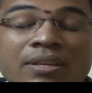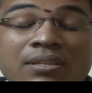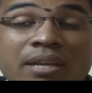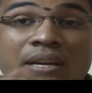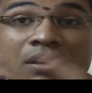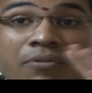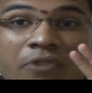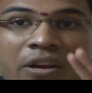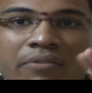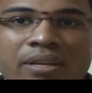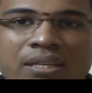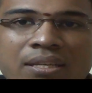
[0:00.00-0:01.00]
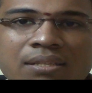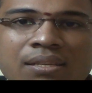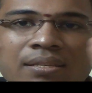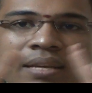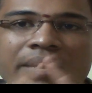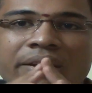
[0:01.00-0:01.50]
The center of curvature is
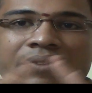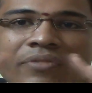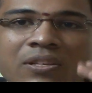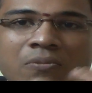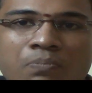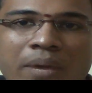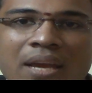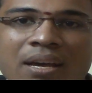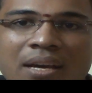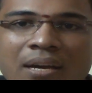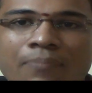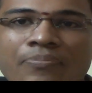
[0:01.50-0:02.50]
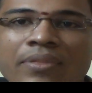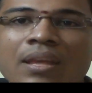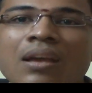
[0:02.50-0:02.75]
the center of the sphere